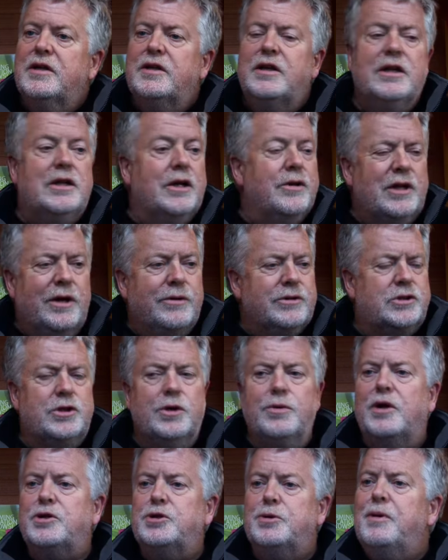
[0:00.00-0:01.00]
You know, now it's
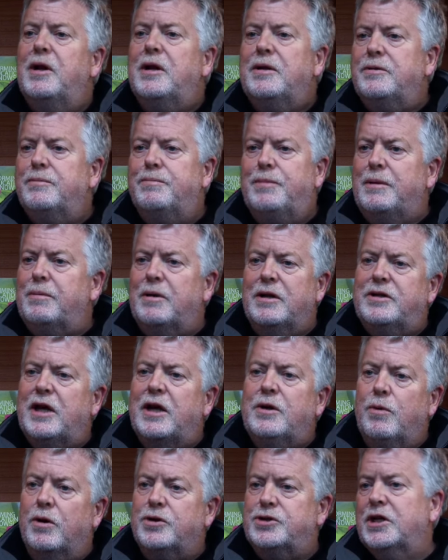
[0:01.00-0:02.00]
200 million people a
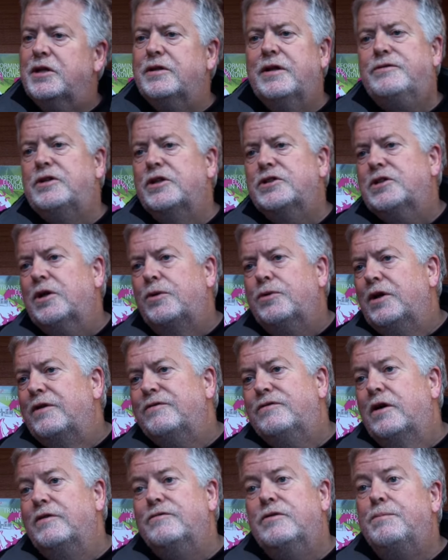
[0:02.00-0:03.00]
day watching, and they've just sold
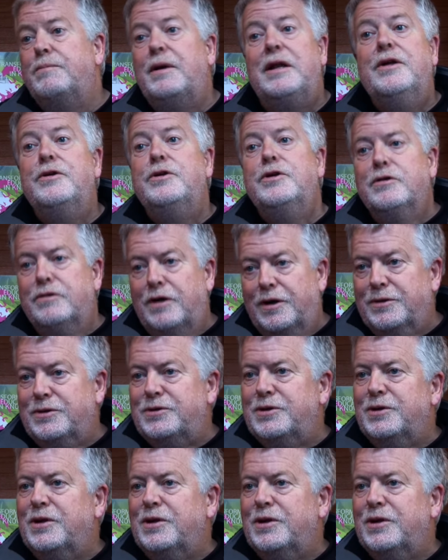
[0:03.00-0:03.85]
it for over a billion euros.